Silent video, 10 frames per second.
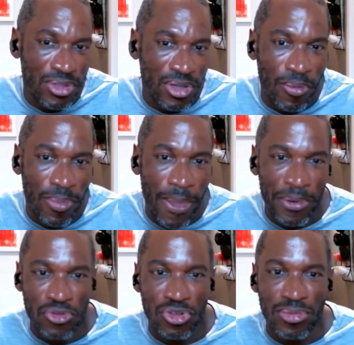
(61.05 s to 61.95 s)
So
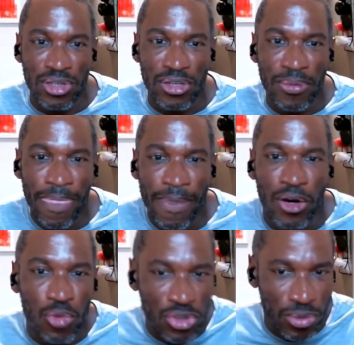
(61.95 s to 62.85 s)
I'm extremely,
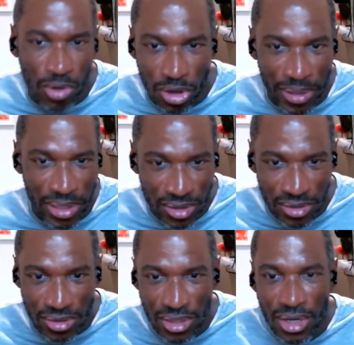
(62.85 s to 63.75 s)
on a risk reward
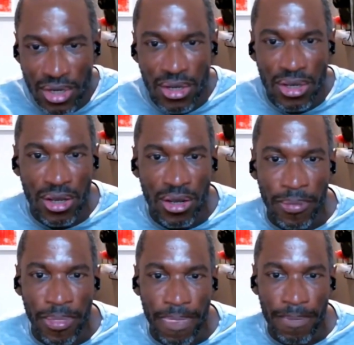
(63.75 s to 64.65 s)
basis,
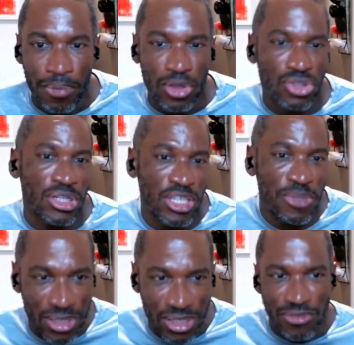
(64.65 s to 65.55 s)
bullish on
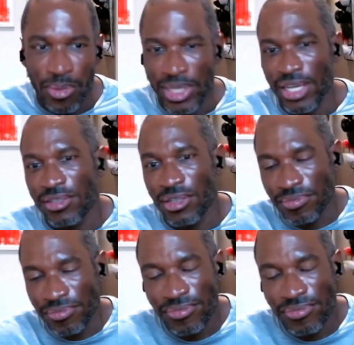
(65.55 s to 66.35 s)
ETH because everybody hates it.